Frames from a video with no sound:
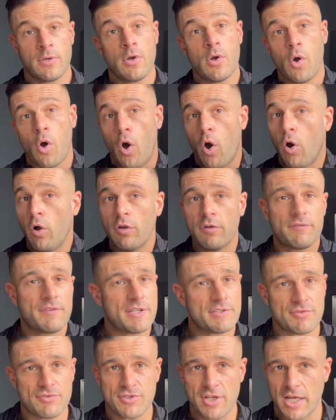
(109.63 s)
All of these
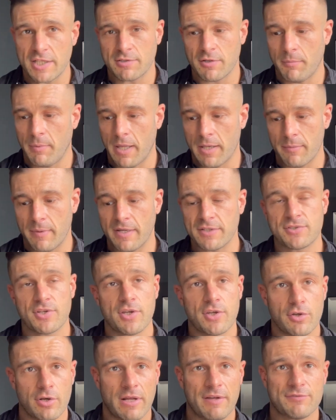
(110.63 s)
injectable, by the way, so you're
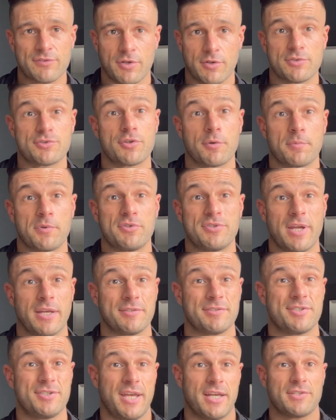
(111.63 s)
gonna have to do a subcutaneous
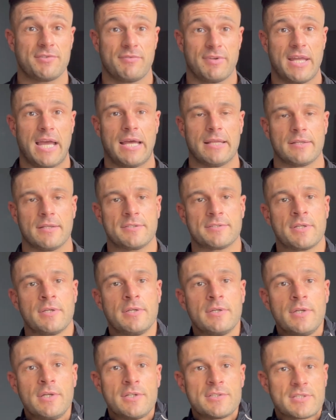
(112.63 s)
injection regardless.
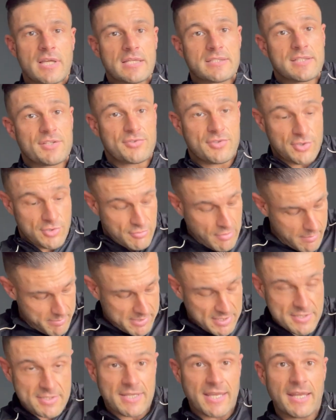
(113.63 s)
So that's literally just grabbing the
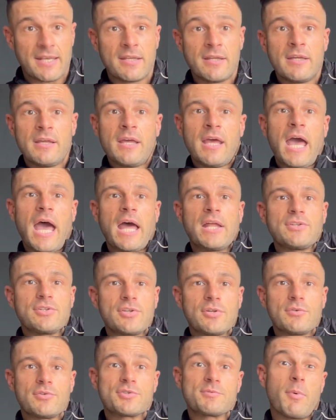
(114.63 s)
skin and you do it
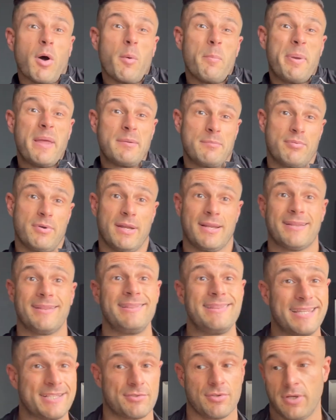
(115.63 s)
with a small pinprick,
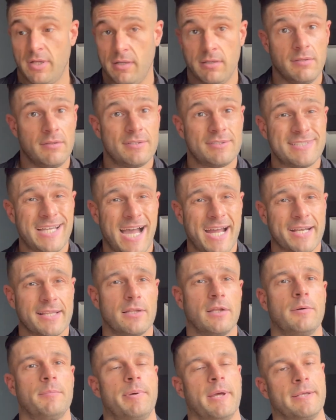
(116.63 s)
literally, a tiny
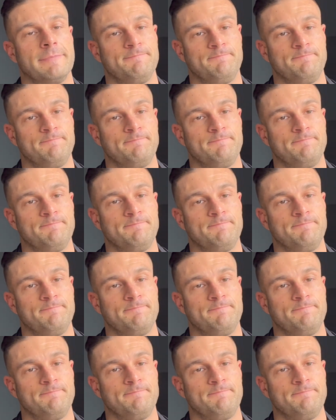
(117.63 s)
little pin.